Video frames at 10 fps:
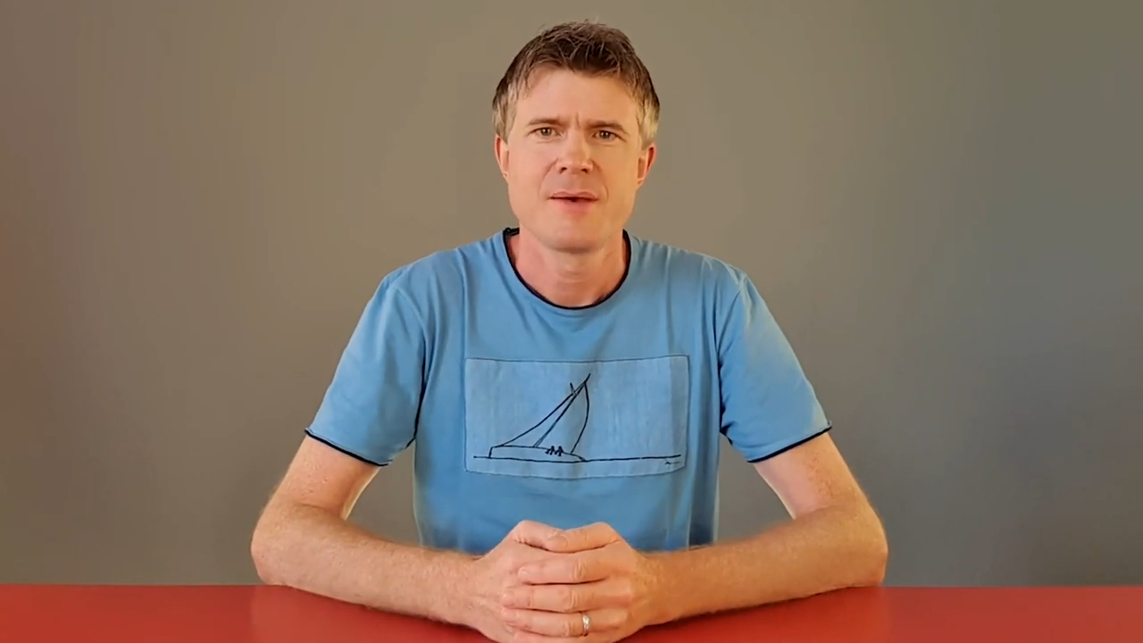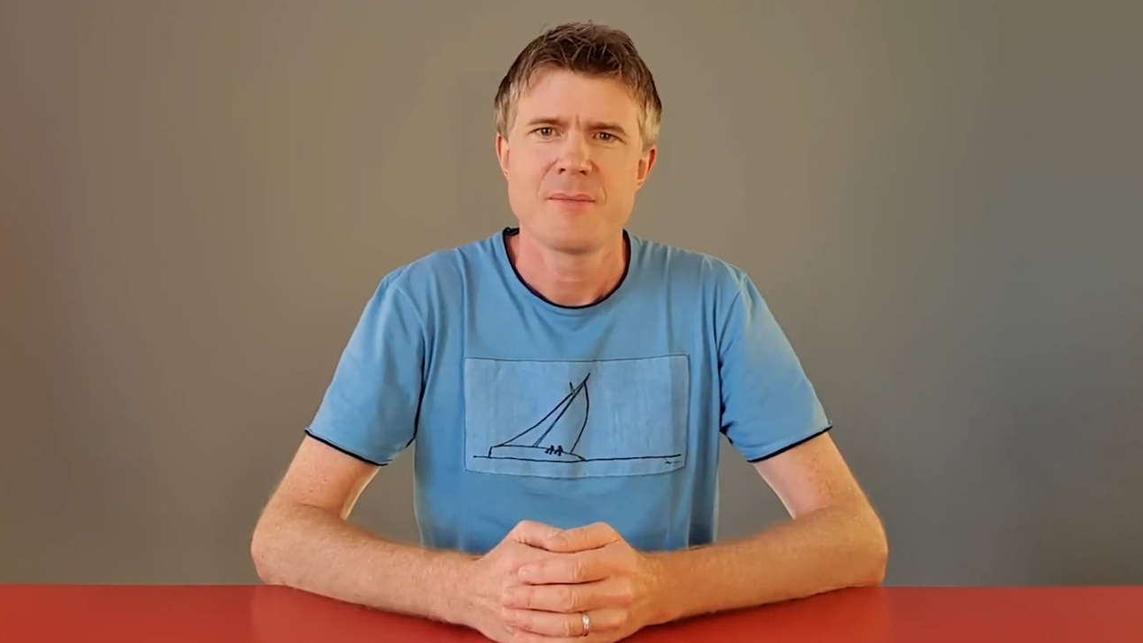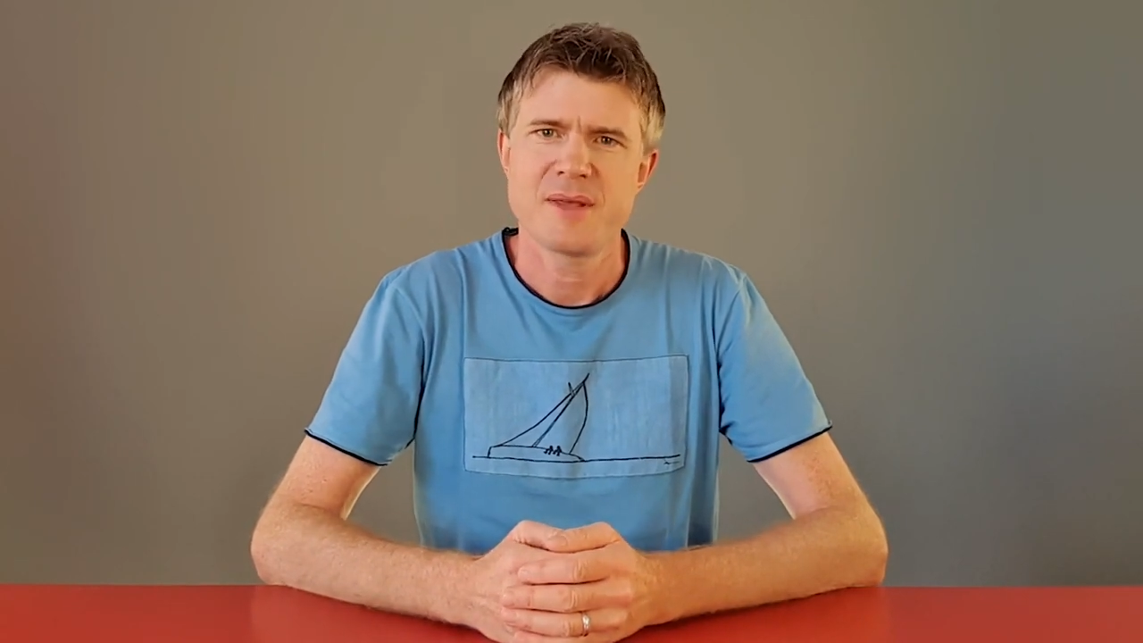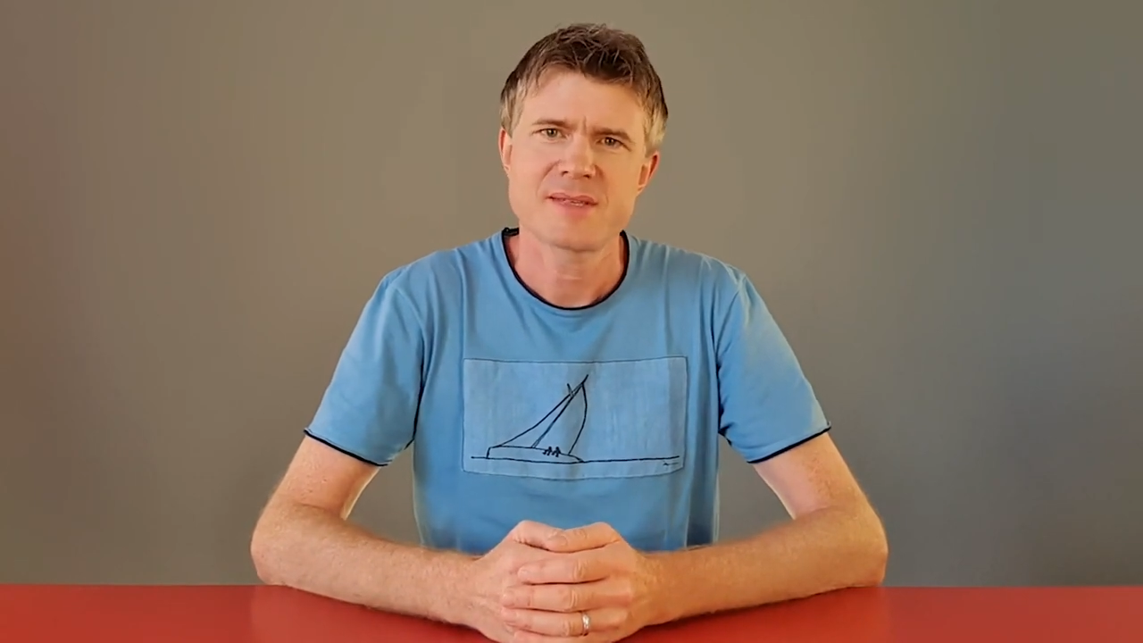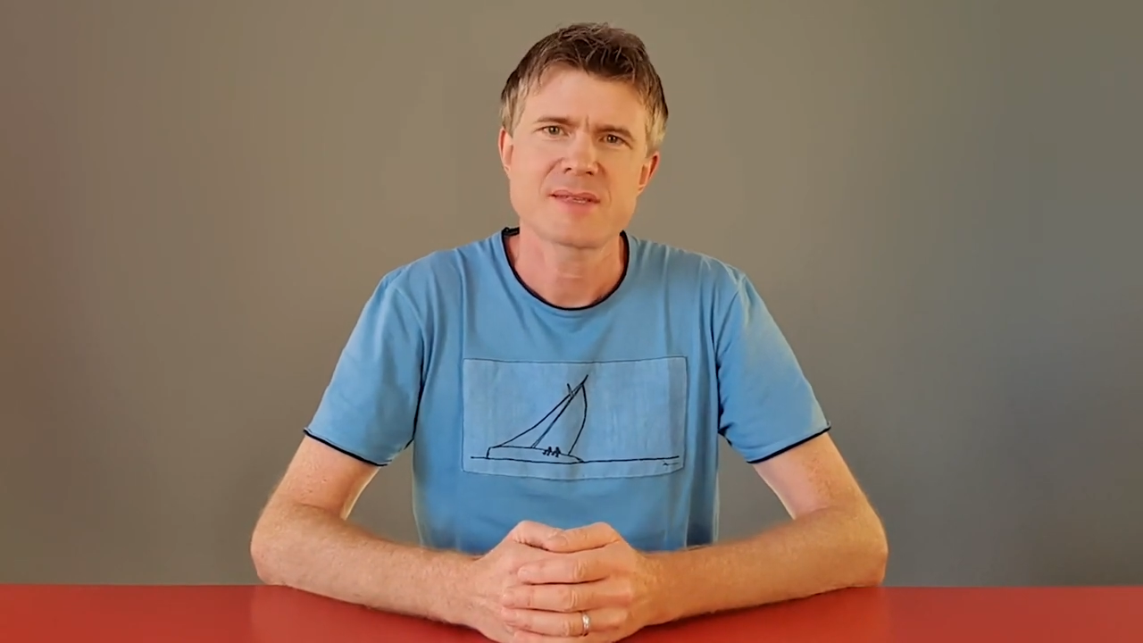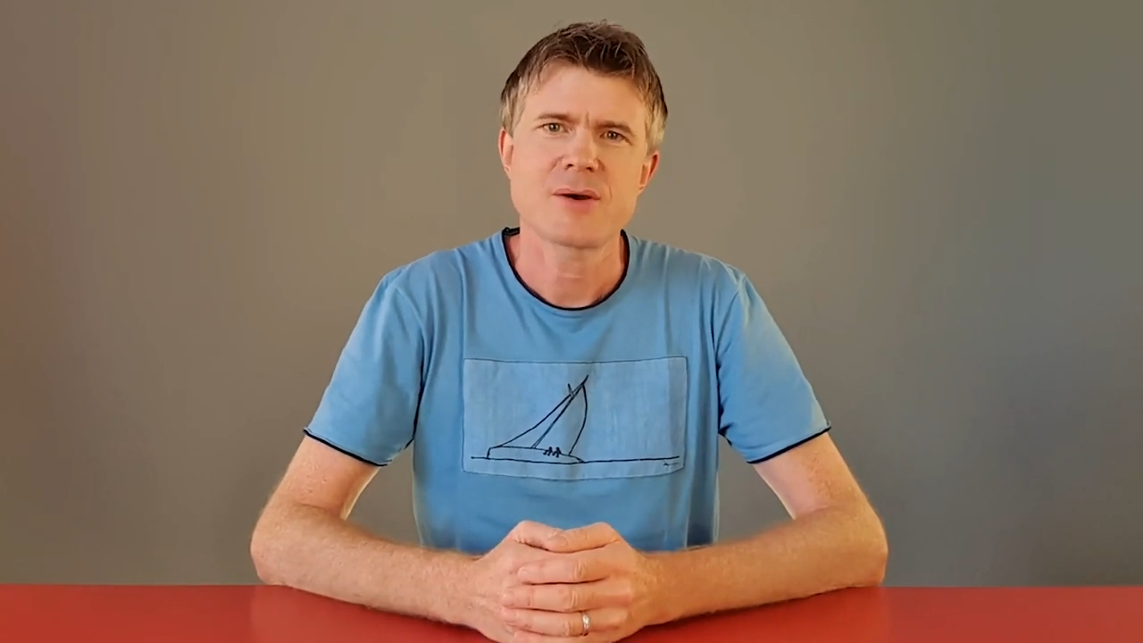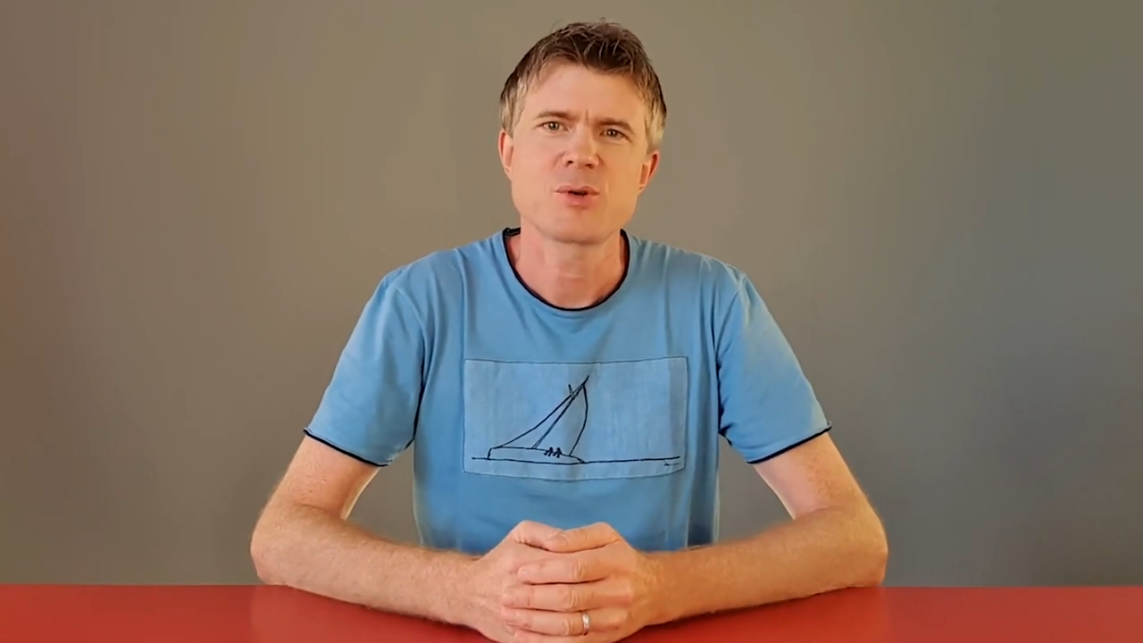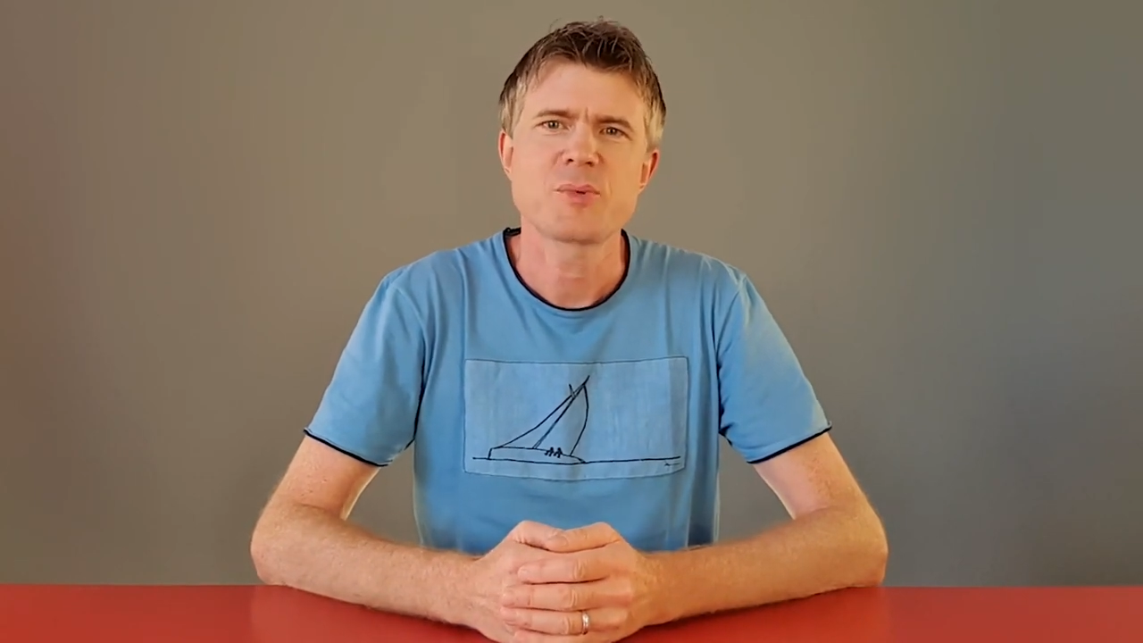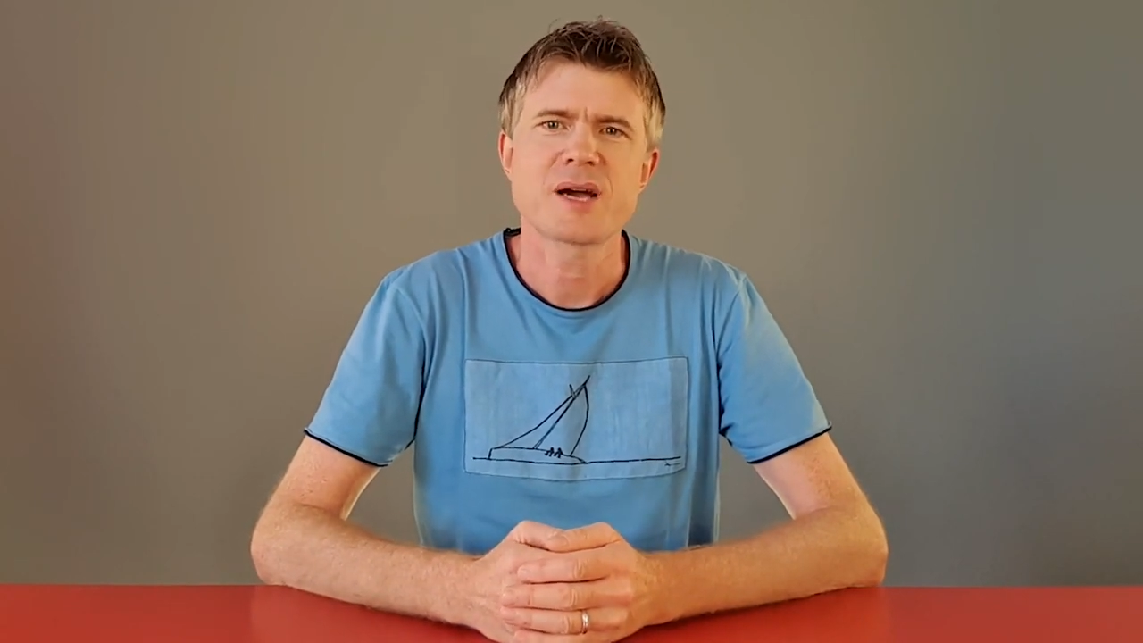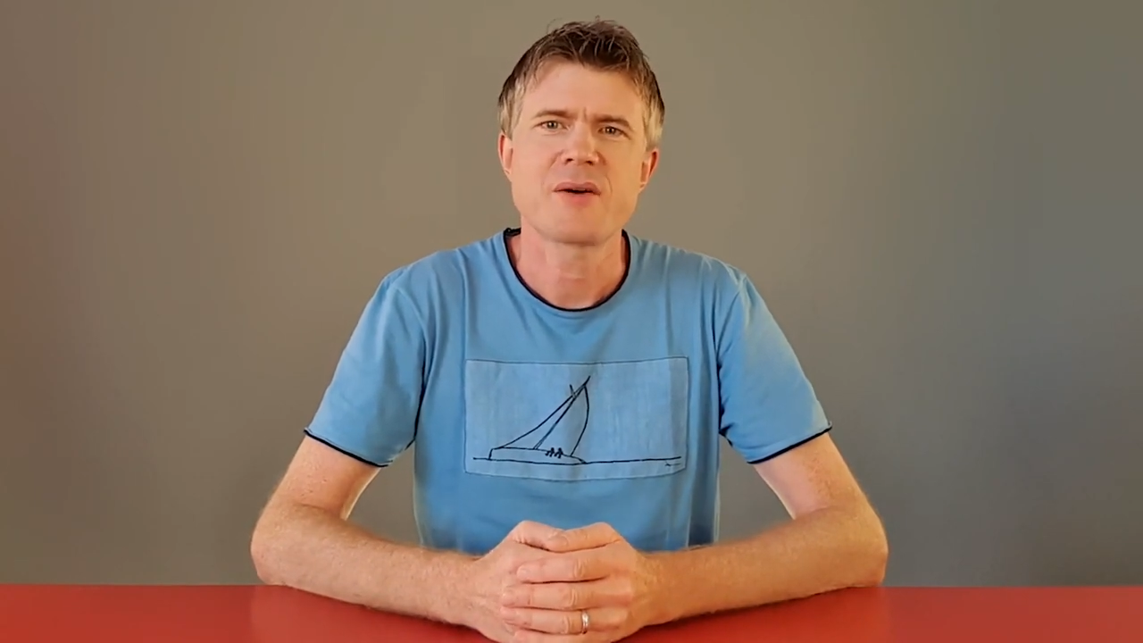This is how
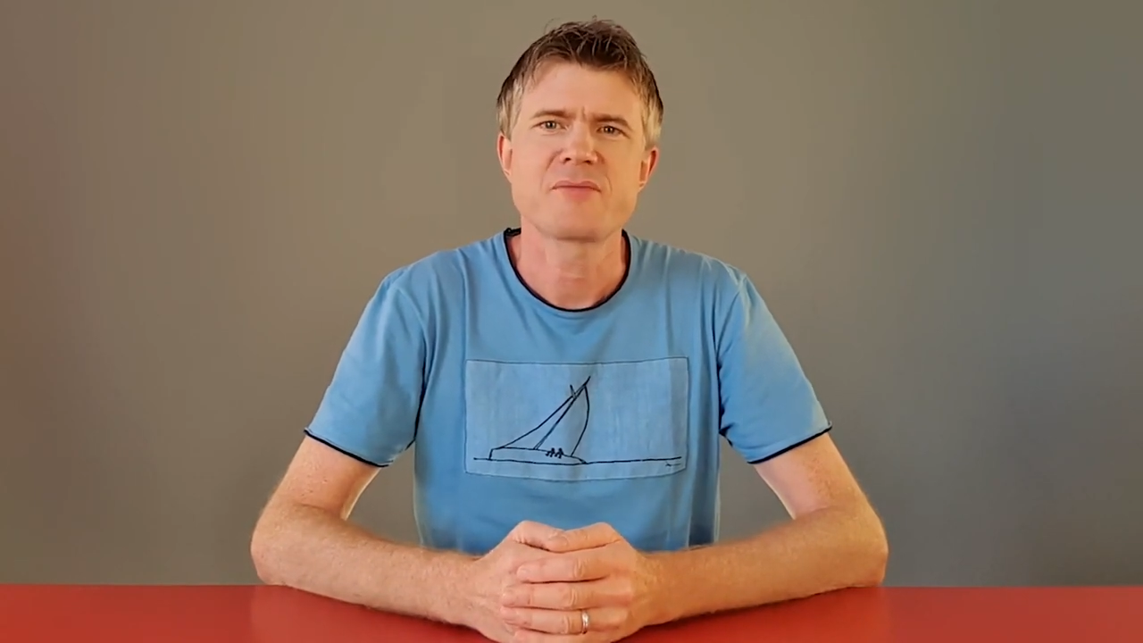you become